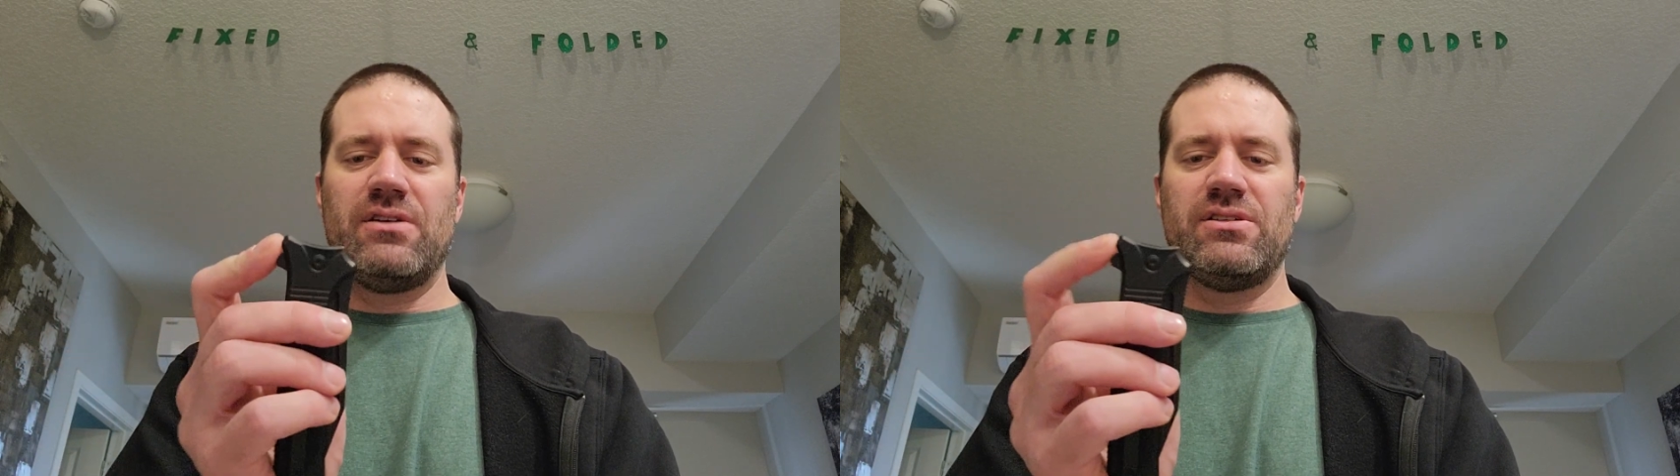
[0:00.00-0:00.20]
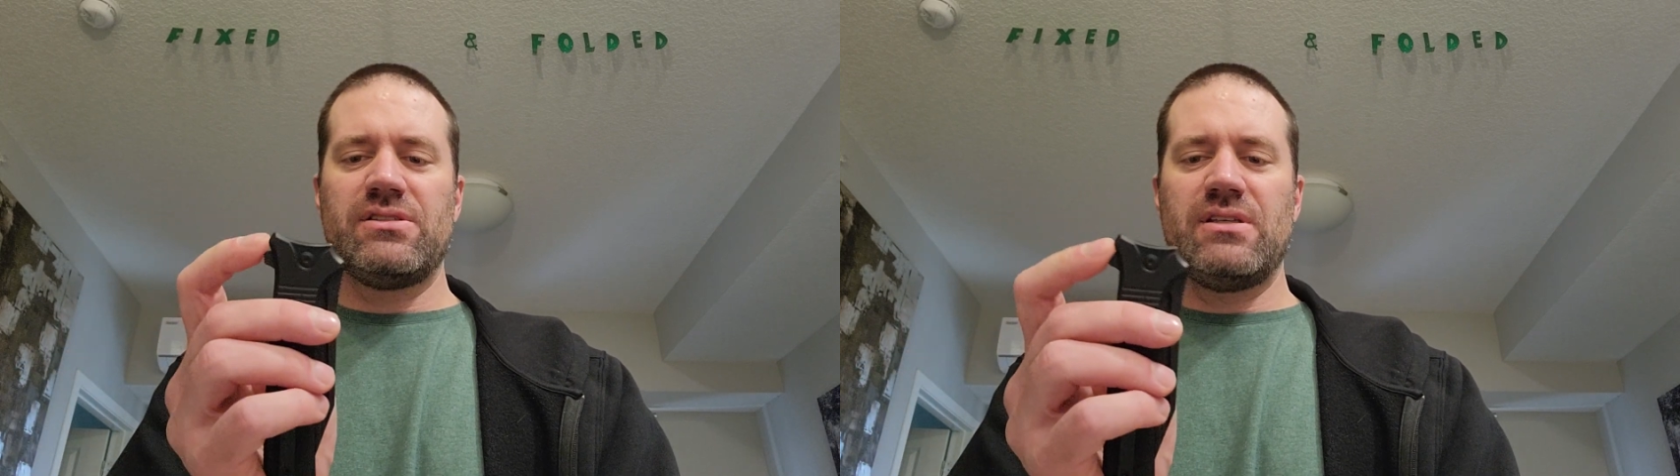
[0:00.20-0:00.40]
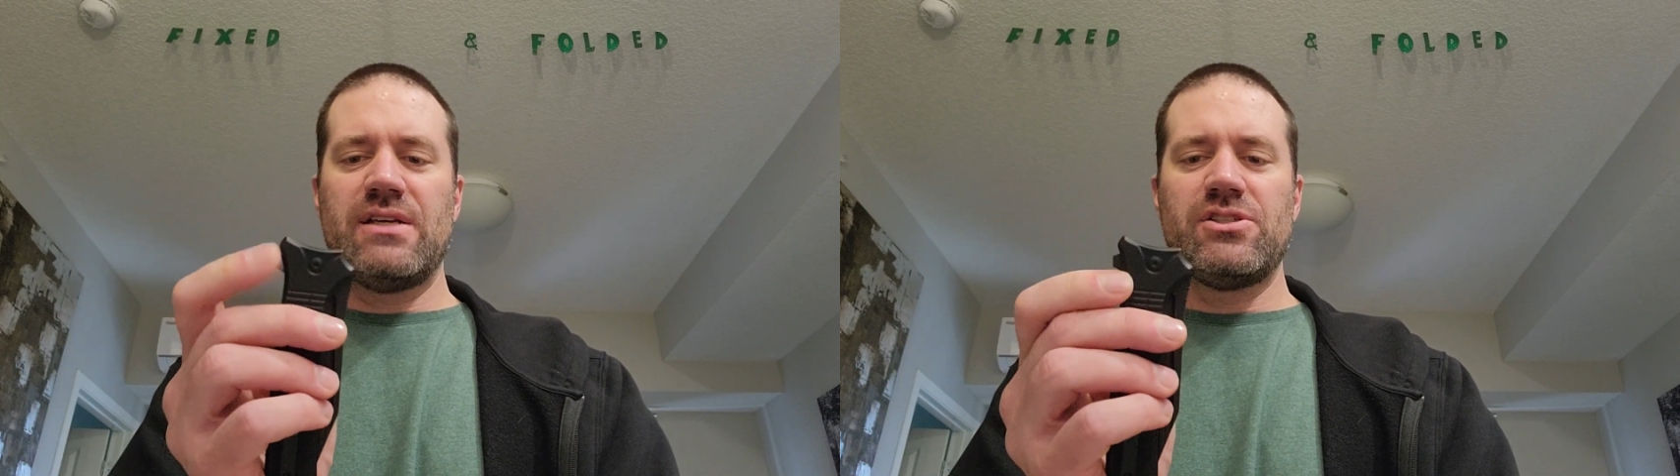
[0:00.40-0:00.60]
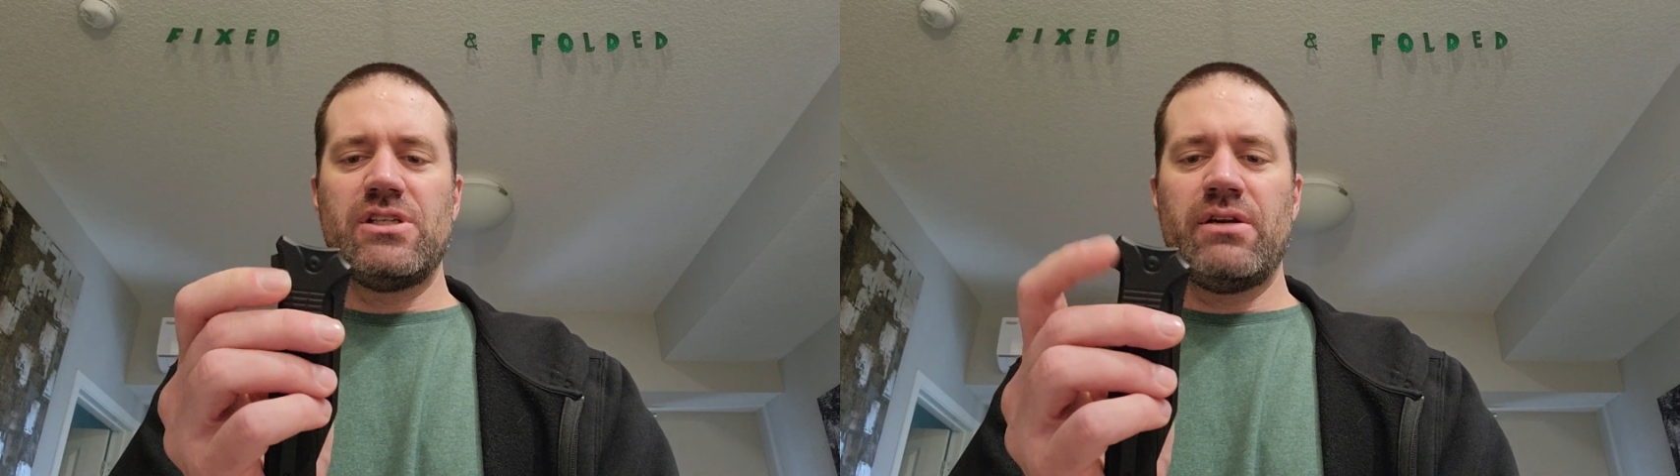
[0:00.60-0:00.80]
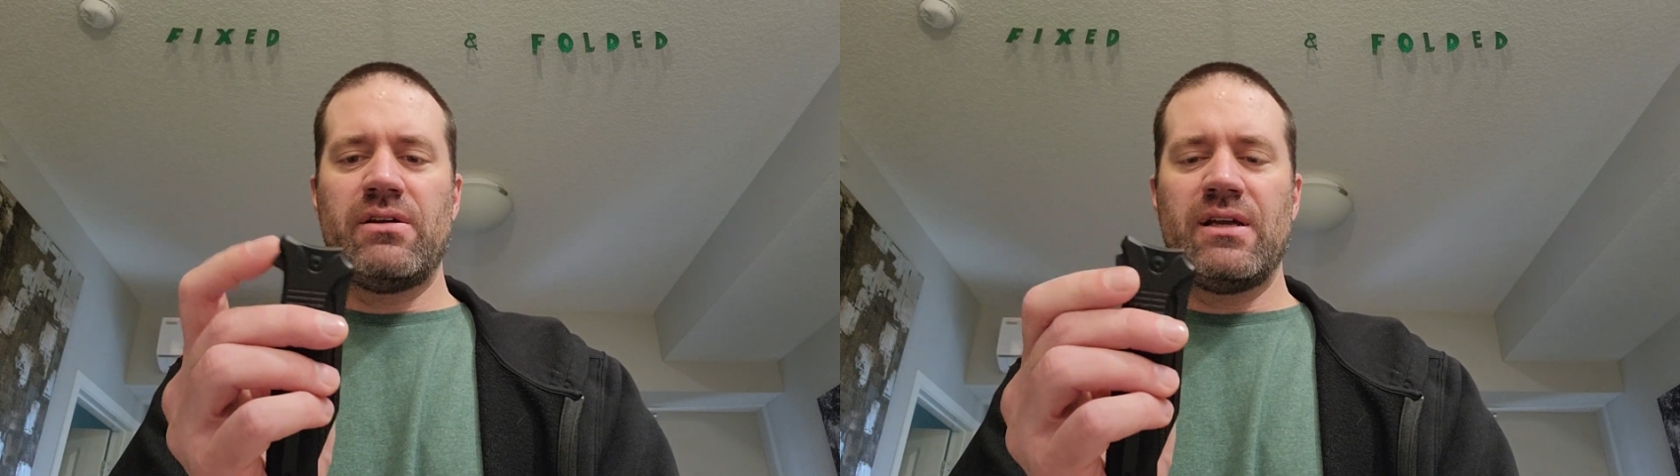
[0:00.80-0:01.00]
just the
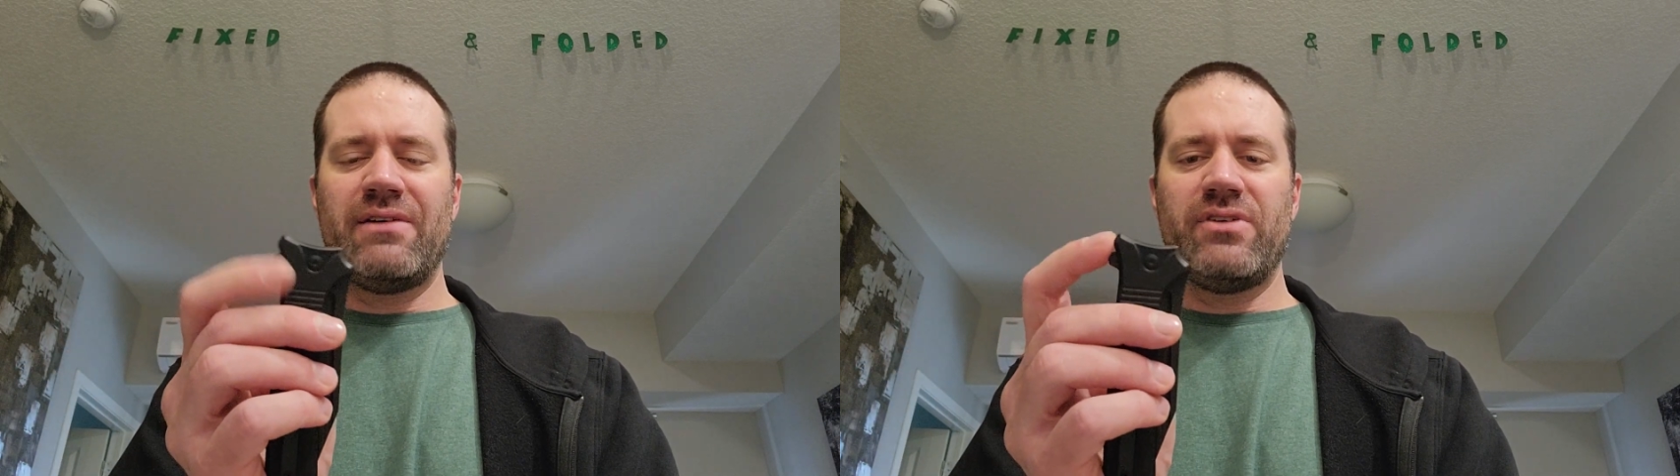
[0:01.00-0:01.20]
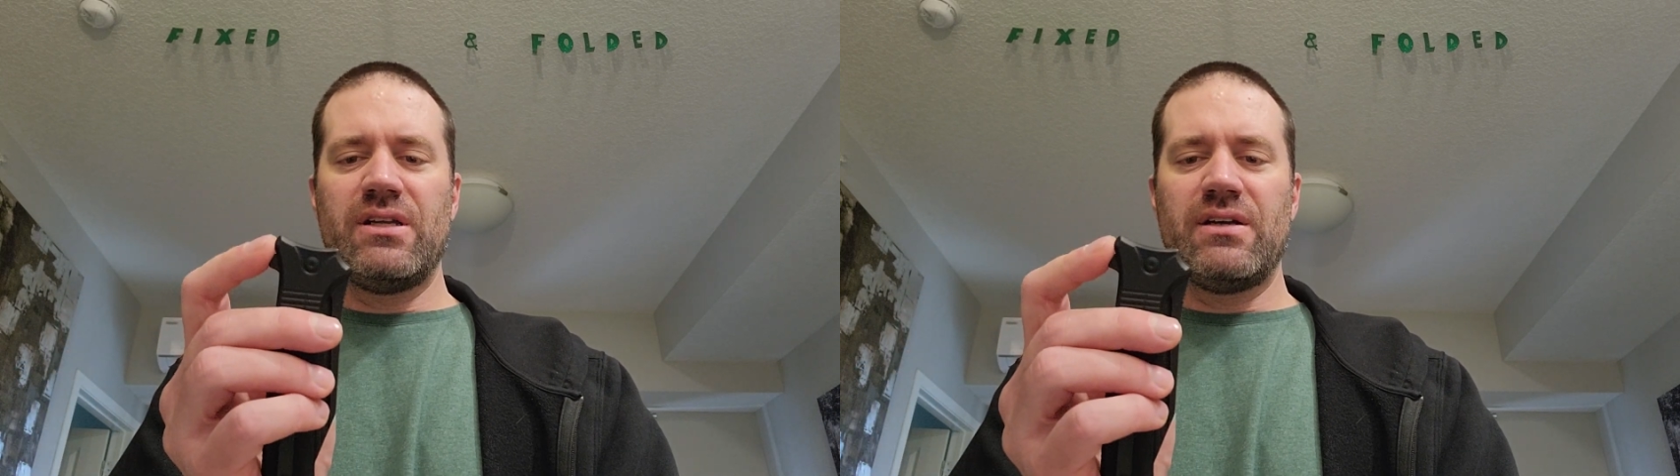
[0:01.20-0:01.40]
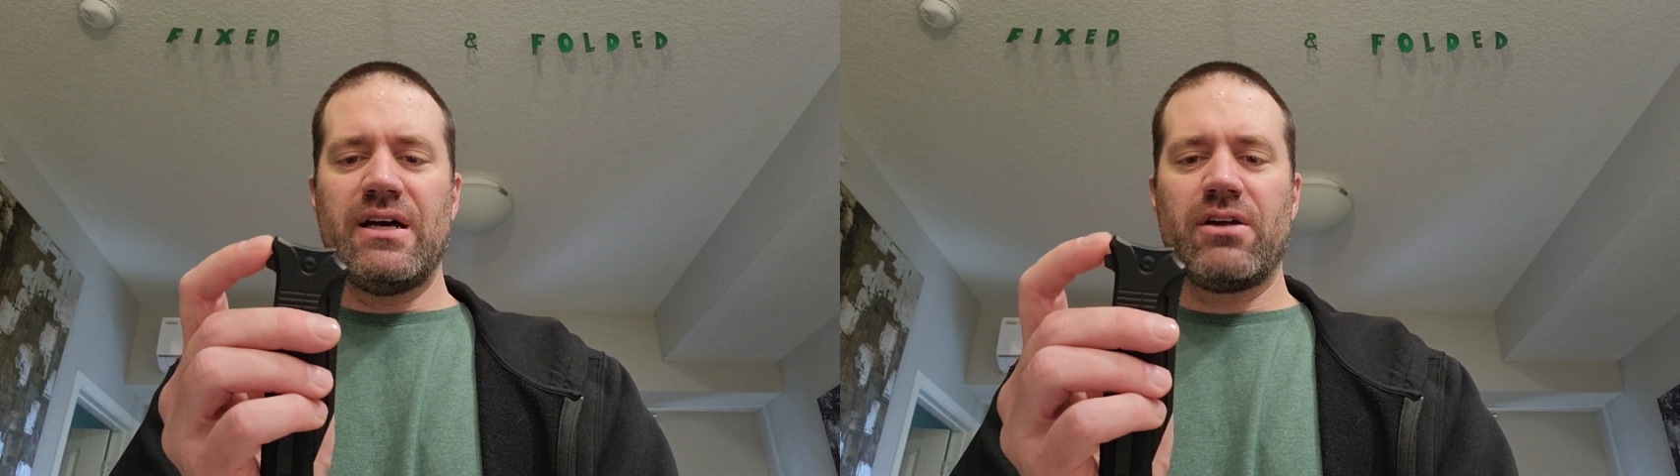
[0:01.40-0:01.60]
engineering of it